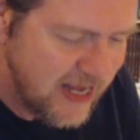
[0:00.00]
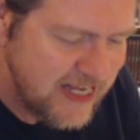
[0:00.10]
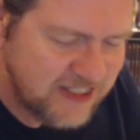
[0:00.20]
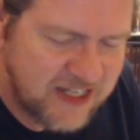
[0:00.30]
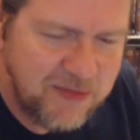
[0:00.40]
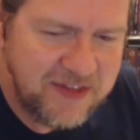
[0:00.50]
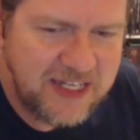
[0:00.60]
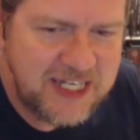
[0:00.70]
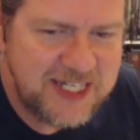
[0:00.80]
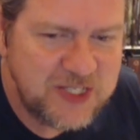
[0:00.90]
Some of
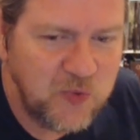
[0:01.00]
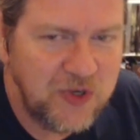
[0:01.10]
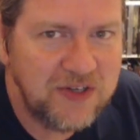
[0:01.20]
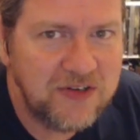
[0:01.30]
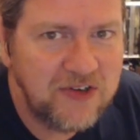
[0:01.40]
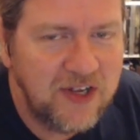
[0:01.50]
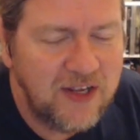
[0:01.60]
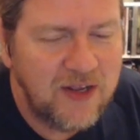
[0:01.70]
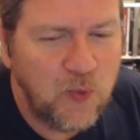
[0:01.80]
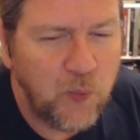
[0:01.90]
these will
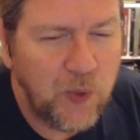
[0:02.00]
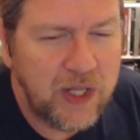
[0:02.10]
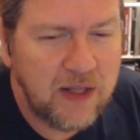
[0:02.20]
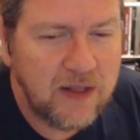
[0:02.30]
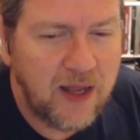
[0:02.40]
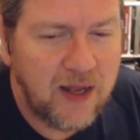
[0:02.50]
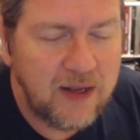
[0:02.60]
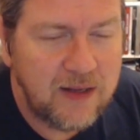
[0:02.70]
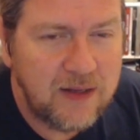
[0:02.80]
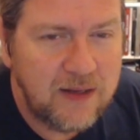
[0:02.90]

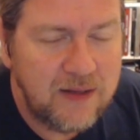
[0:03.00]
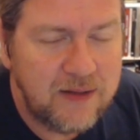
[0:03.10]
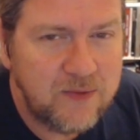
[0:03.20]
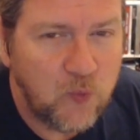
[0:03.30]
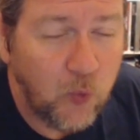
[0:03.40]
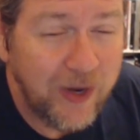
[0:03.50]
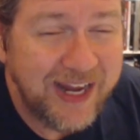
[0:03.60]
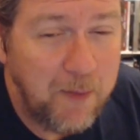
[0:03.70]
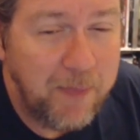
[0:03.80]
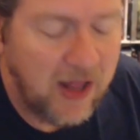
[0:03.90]
ring
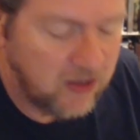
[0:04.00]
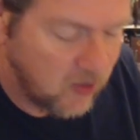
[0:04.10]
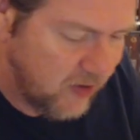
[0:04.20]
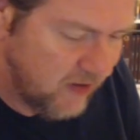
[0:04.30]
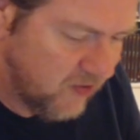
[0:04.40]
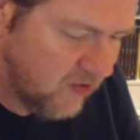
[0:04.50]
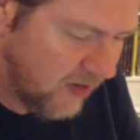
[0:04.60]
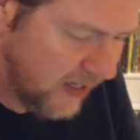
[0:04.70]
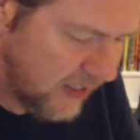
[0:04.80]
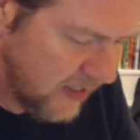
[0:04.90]
a bell or whatever.
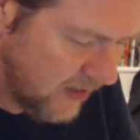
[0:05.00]
Like